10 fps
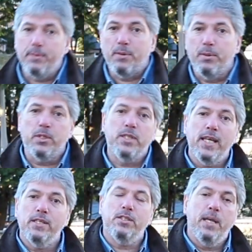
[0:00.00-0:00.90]
we're about
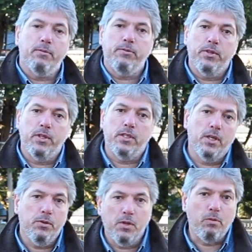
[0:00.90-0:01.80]
10 steps further
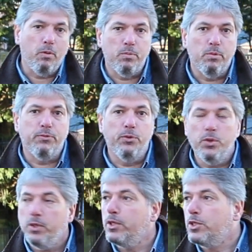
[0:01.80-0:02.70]
down than we were
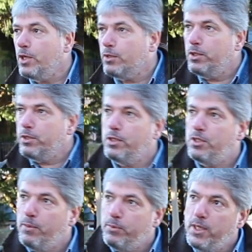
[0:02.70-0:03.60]
before. The church is just
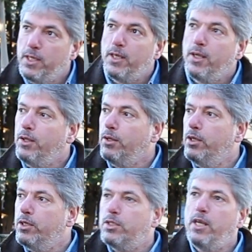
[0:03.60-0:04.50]
up there,
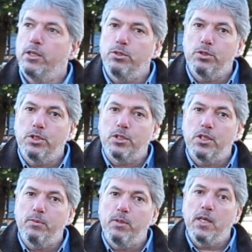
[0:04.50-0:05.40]
the statue's just
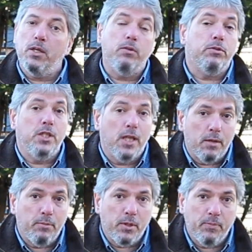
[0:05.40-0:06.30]
up there of Jean
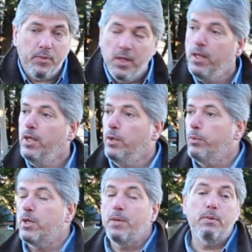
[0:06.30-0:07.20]
Armour.
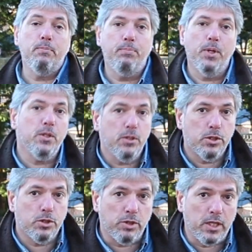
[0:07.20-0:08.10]
We're now in Burns
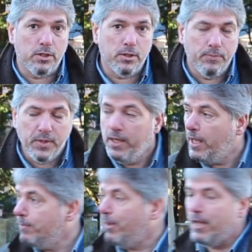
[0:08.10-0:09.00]
Street,
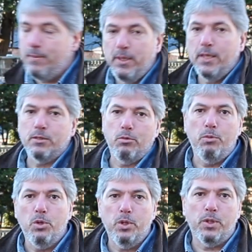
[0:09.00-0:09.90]
and behind me is a
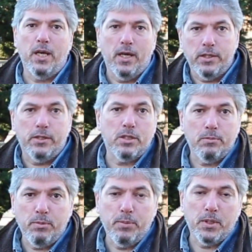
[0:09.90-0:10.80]
memorial garden to
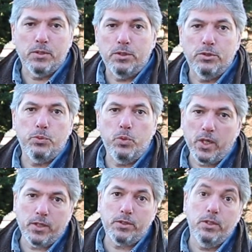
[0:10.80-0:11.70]
some of Burns'
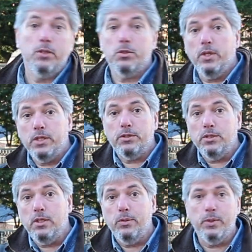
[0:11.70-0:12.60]
works. So let's
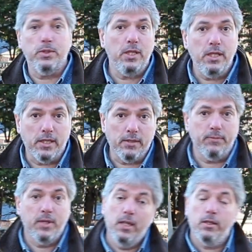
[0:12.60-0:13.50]
see what's here.
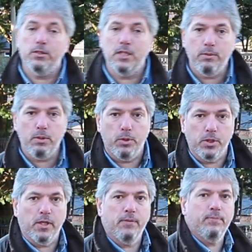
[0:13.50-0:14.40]
Let's take a wee
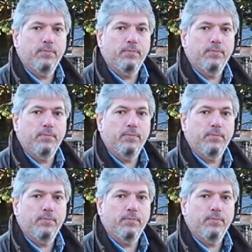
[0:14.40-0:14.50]
wander.